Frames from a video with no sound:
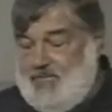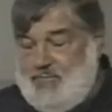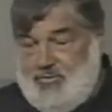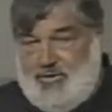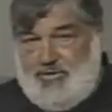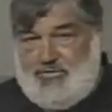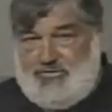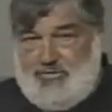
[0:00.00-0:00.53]

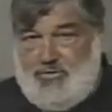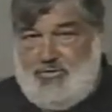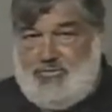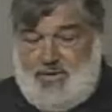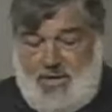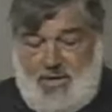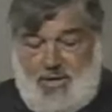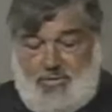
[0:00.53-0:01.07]
And pretty
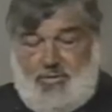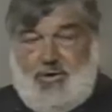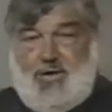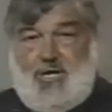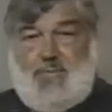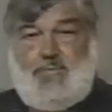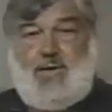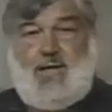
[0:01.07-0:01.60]
soon,
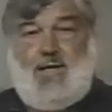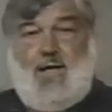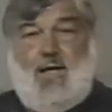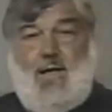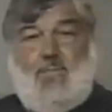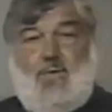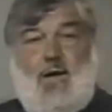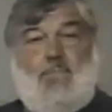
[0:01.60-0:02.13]
you're going to
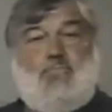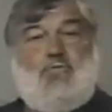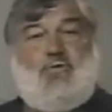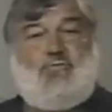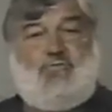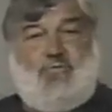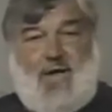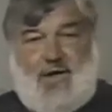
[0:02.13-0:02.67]
become
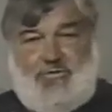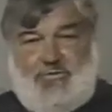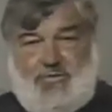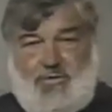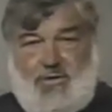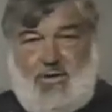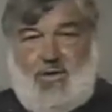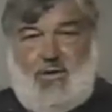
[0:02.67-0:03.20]
a
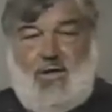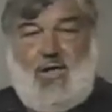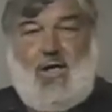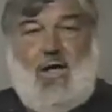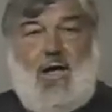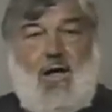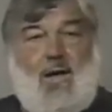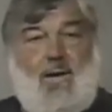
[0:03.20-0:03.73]

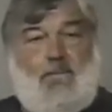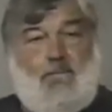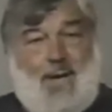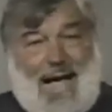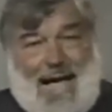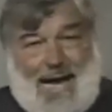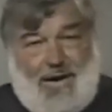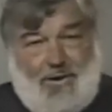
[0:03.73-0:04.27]
professional
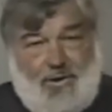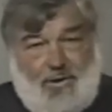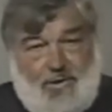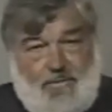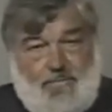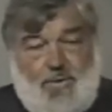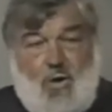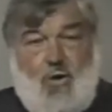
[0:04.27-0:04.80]

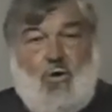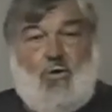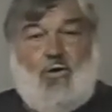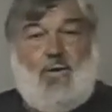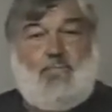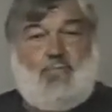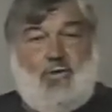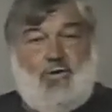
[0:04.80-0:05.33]
buyer
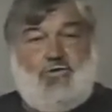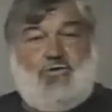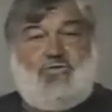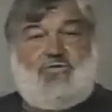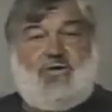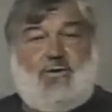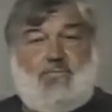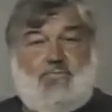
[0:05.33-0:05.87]
or a
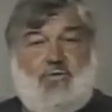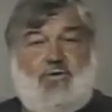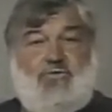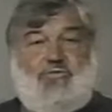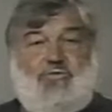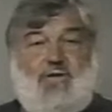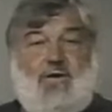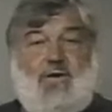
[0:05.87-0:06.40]

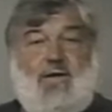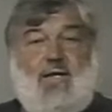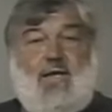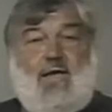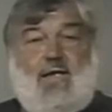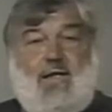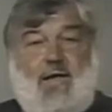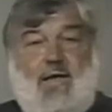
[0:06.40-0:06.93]
purchasing
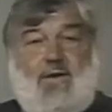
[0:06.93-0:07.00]
person